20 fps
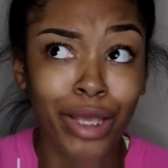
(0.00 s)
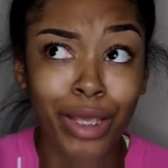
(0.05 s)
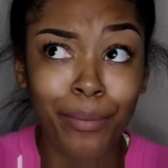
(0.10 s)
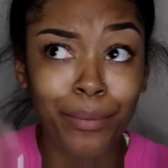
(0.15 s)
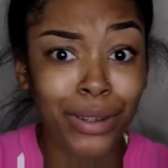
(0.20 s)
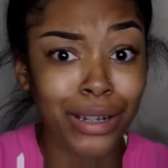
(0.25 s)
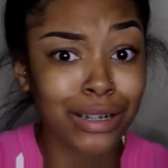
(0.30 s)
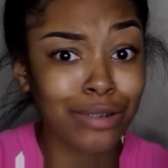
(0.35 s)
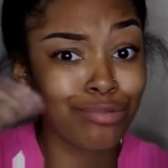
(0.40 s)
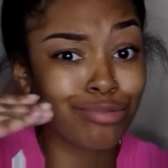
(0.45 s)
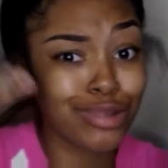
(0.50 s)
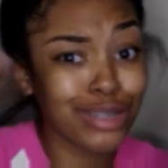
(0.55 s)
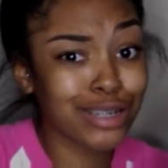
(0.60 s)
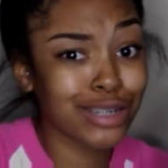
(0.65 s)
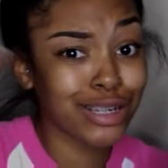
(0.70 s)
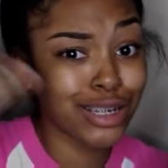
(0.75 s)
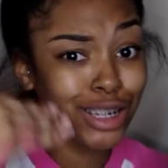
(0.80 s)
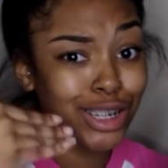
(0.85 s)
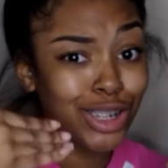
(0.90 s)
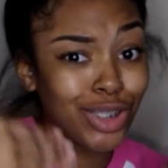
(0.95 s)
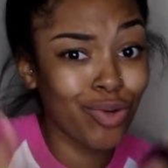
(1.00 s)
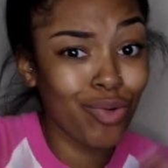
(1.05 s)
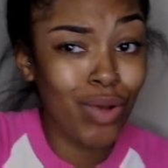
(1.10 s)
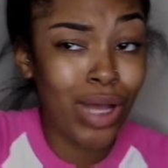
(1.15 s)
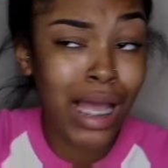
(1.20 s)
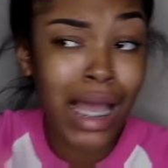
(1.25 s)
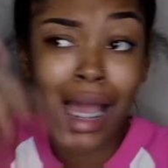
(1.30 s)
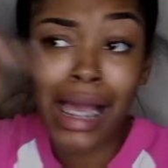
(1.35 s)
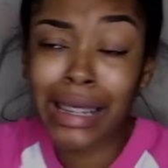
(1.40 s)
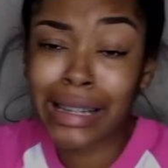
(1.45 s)
But it was still
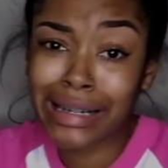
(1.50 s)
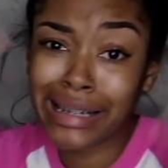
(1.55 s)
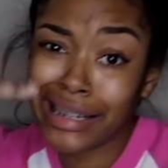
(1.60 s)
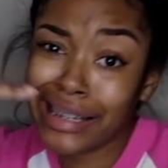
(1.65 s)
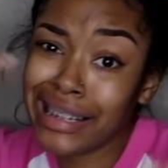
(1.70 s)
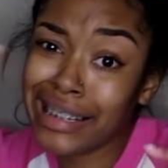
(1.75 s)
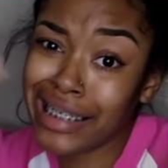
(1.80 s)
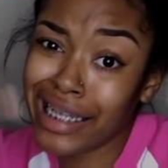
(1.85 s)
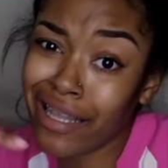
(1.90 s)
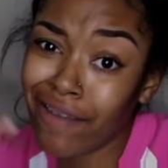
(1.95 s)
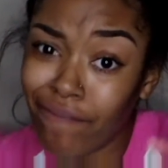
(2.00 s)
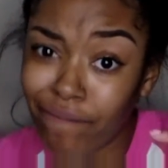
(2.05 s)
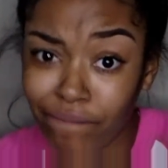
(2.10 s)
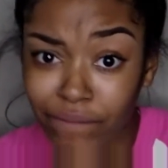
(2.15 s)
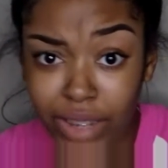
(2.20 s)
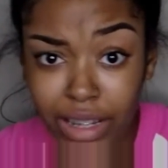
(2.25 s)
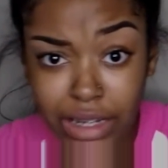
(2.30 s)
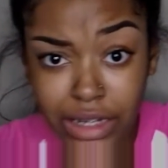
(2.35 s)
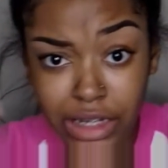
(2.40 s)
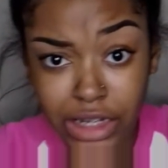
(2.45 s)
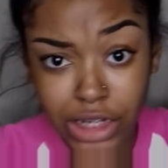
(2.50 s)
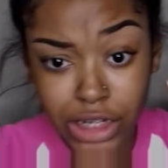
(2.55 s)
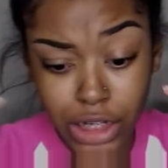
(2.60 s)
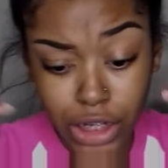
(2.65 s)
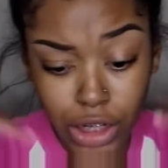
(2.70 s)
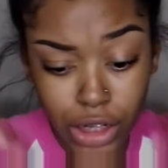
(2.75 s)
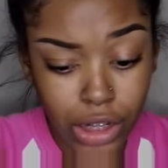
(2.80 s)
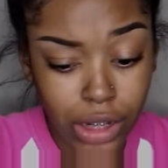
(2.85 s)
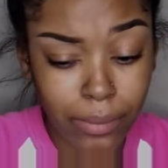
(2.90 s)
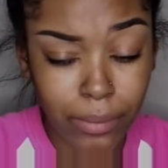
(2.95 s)
getting that face
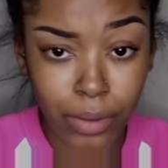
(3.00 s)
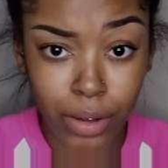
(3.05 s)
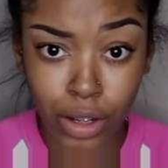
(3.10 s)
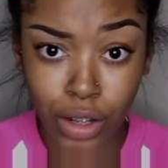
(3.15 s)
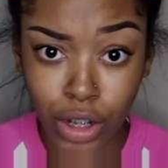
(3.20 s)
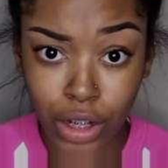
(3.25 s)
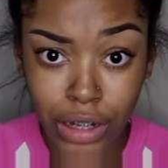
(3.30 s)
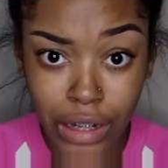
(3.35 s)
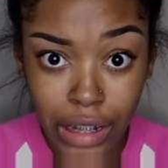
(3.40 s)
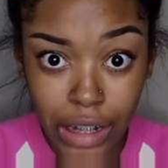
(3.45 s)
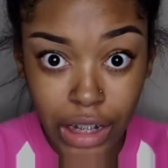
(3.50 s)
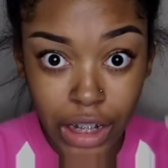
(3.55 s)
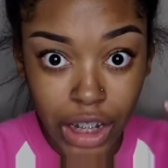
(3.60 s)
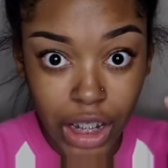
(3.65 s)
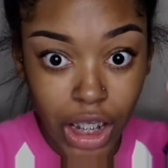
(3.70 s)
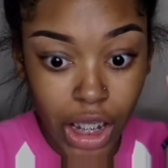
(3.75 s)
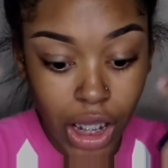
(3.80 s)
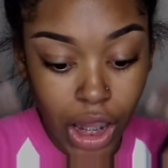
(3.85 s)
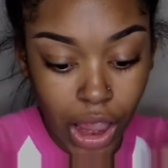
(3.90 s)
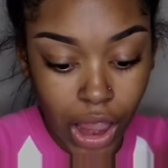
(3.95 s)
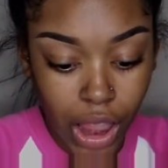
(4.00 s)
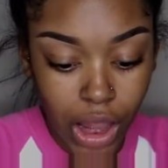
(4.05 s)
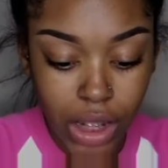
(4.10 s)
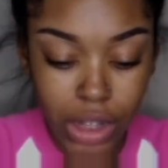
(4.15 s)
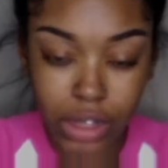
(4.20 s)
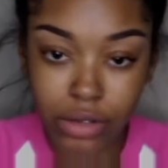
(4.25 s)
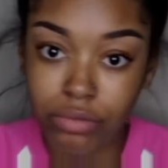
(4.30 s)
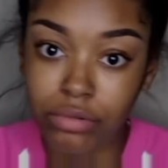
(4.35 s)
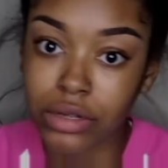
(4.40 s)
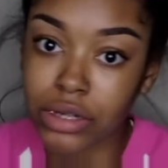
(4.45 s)
slim, girl. Like,
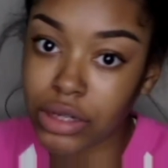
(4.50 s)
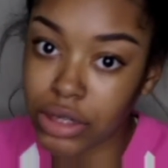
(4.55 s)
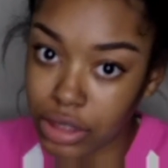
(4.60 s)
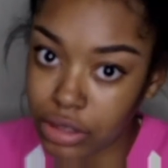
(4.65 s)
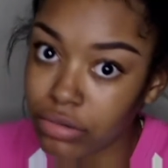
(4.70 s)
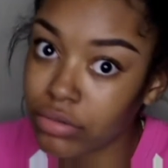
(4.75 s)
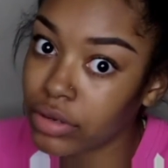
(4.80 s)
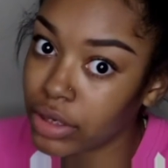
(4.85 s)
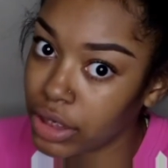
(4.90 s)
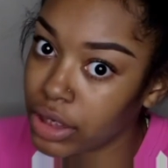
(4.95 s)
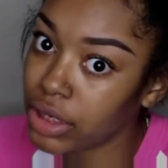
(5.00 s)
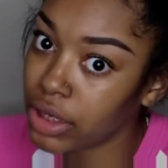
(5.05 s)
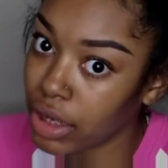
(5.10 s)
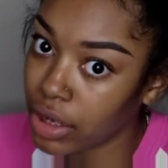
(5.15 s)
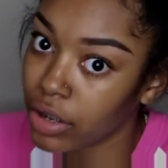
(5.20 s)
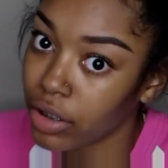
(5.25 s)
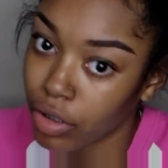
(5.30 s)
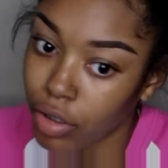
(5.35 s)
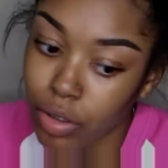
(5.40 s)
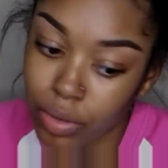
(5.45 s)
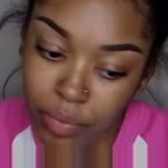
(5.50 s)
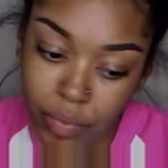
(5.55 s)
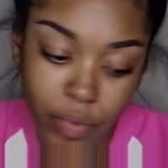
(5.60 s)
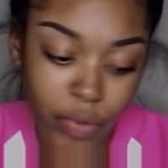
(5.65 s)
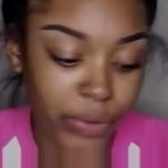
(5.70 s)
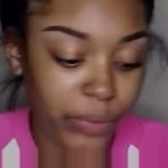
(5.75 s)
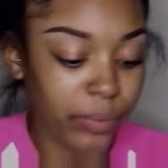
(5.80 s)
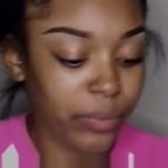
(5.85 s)
it was still getting that girl on point.